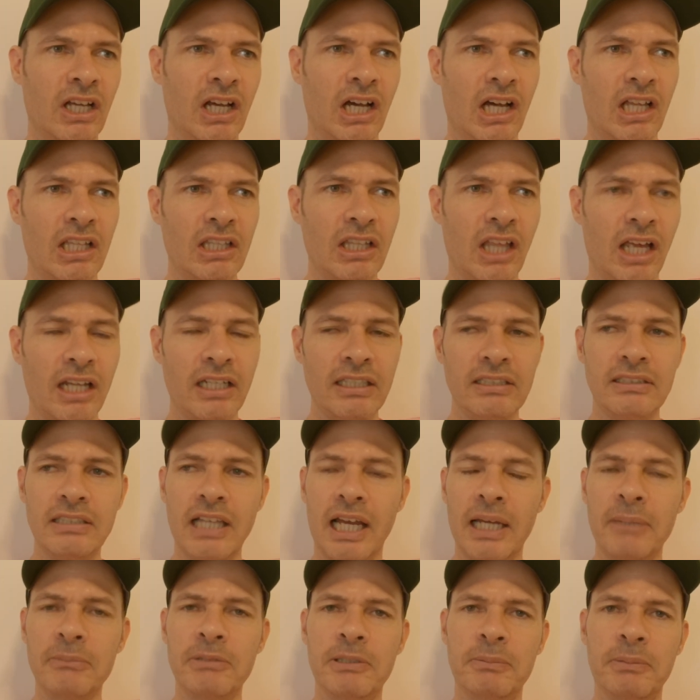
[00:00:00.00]
A lot of
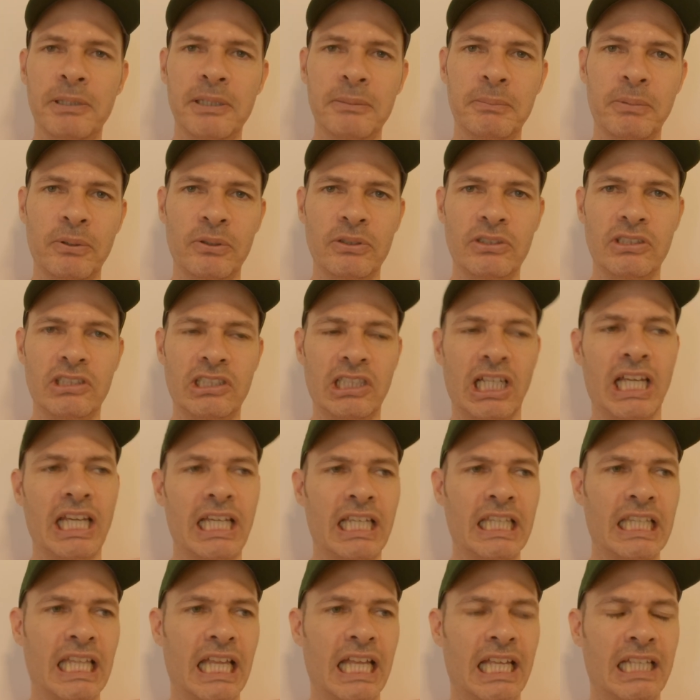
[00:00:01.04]
times people say
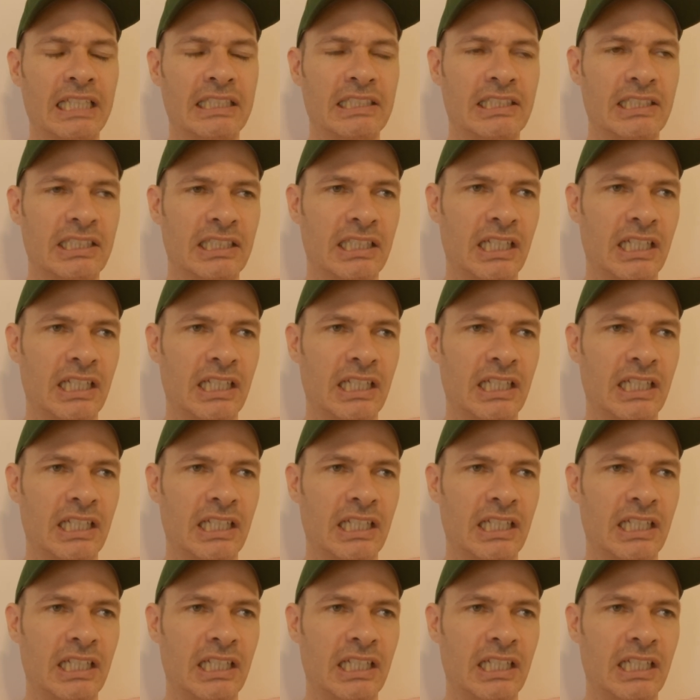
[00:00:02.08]
that